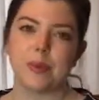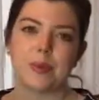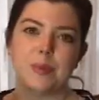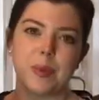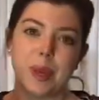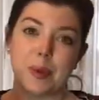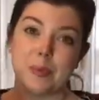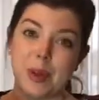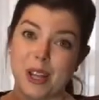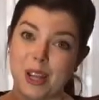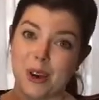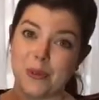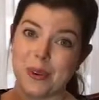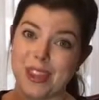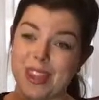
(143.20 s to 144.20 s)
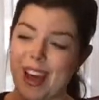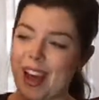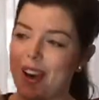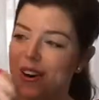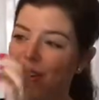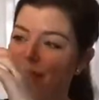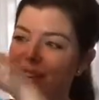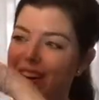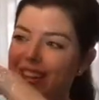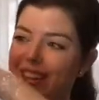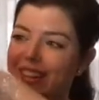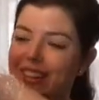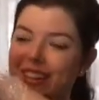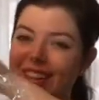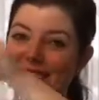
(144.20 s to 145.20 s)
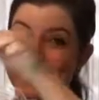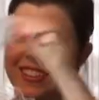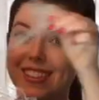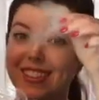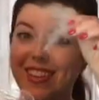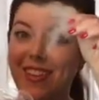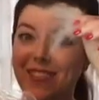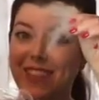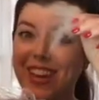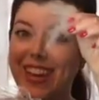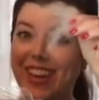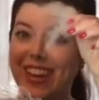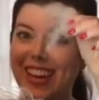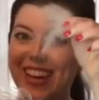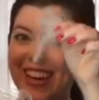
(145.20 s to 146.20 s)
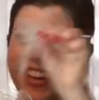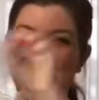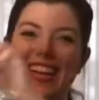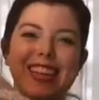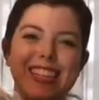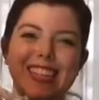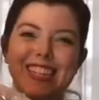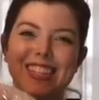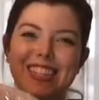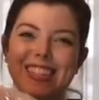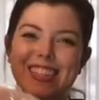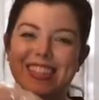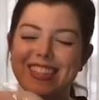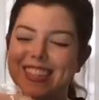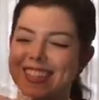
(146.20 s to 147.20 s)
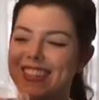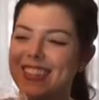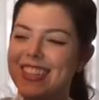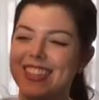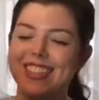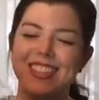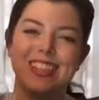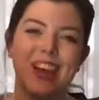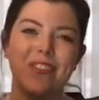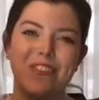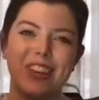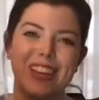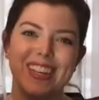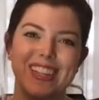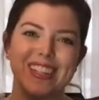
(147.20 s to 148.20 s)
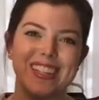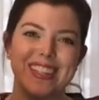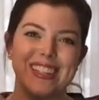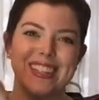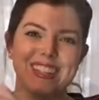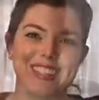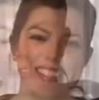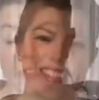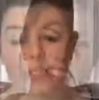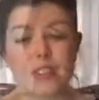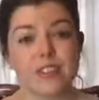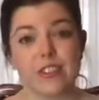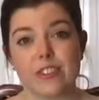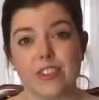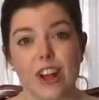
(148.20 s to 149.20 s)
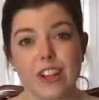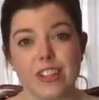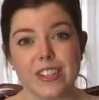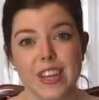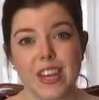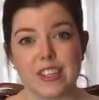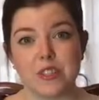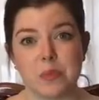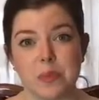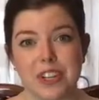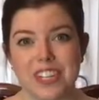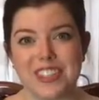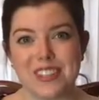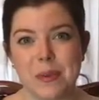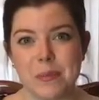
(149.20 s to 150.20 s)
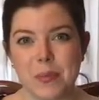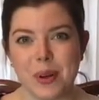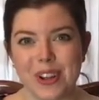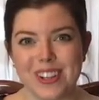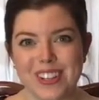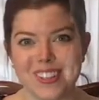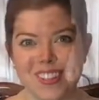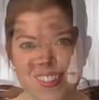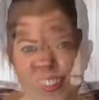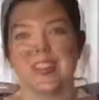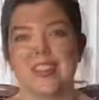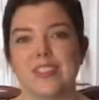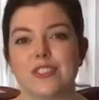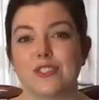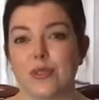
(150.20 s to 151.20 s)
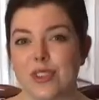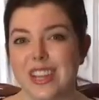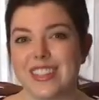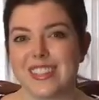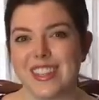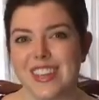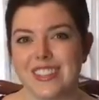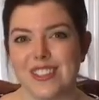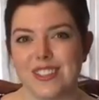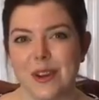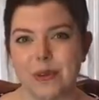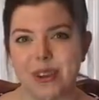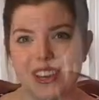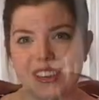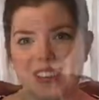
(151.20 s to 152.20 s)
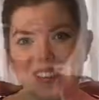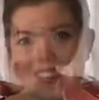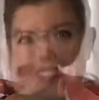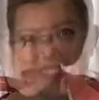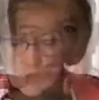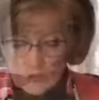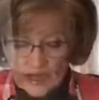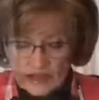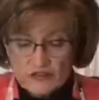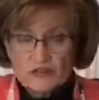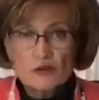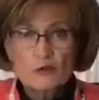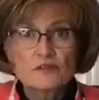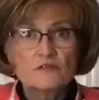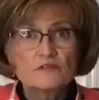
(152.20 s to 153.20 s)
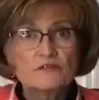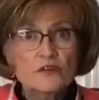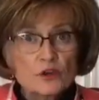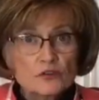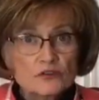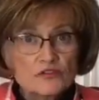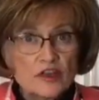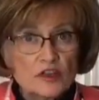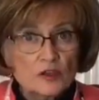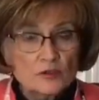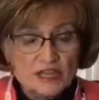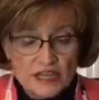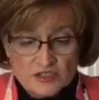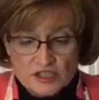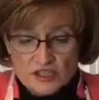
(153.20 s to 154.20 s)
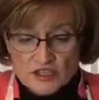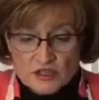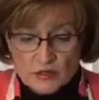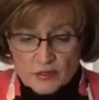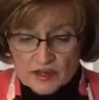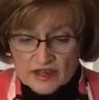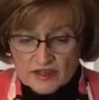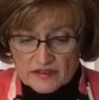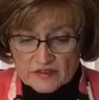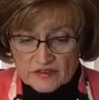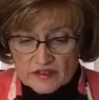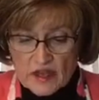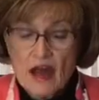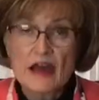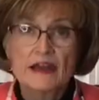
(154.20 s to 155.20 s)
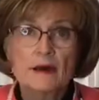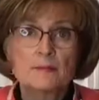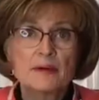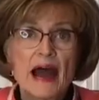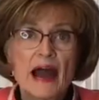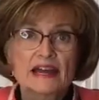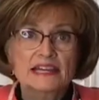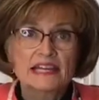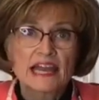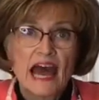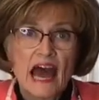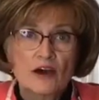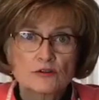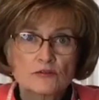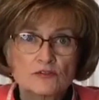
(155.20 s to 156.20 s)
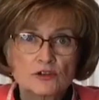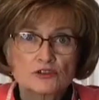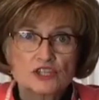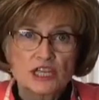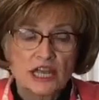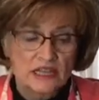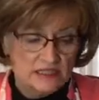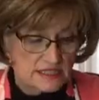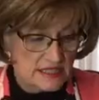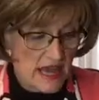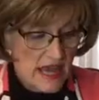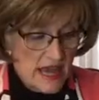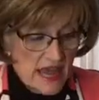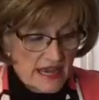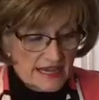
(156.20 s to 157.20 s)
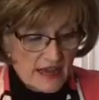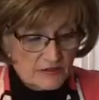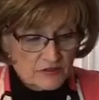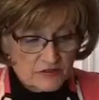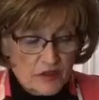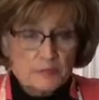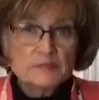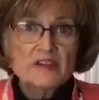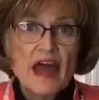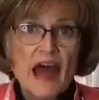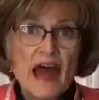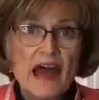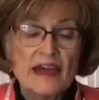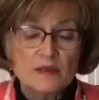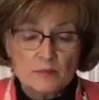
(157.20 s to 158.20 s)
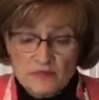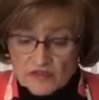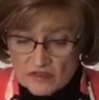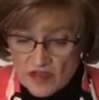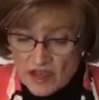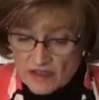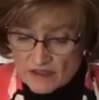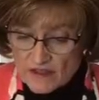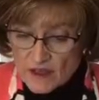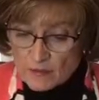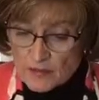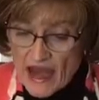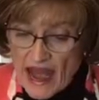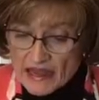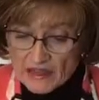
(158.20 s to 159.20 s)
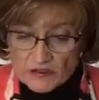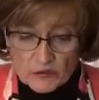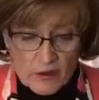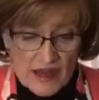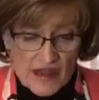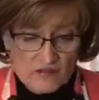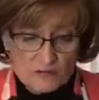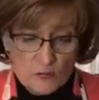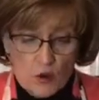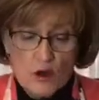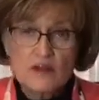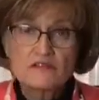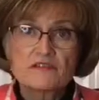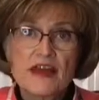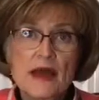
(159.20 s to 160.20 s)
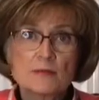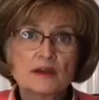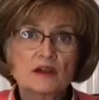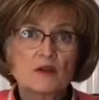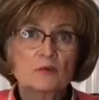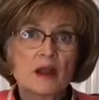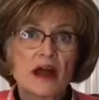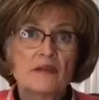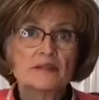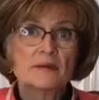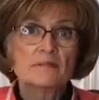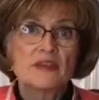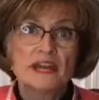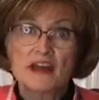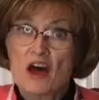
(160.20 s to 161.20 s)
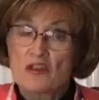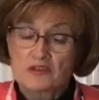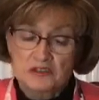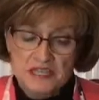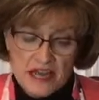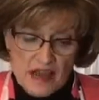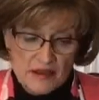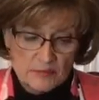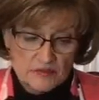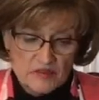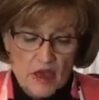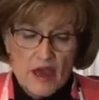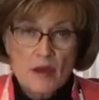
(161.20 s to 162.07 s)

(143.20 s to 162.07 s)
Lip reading: wouldn't be a pillow without stuffing. You need stuffing. So this is all it takes, pretty simple. So let's get sewing. Okay, so the first thing you need to do is cut a pocket out of your jeans. Now sometimes the pockets will have more fabric around them than other times,